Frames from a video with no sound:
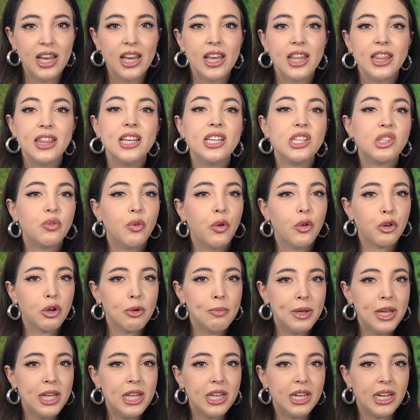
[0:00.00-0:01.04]
This
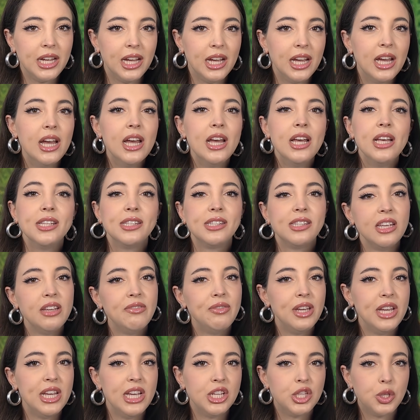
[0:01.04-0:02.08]
vulnerability,
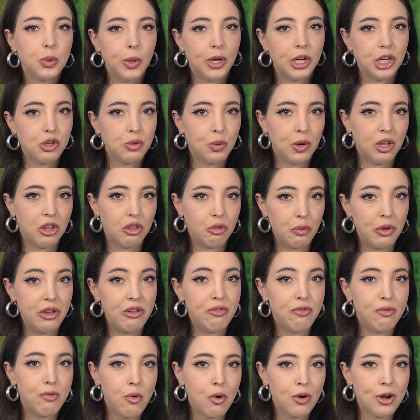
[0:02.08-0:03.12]
CVE 2023
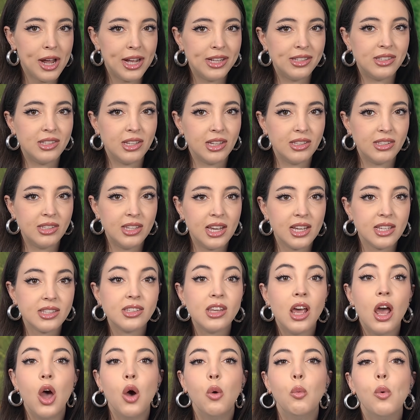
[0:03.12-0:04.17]

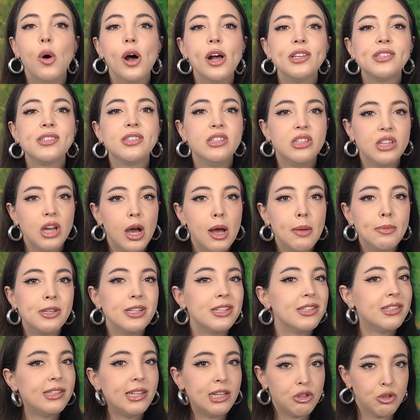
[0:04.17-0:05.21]
4966, was dubbed
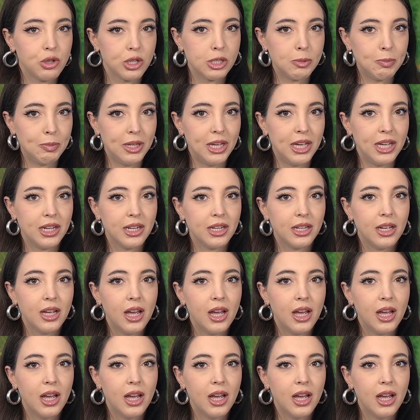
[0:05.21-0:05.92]
Citrix Bleed.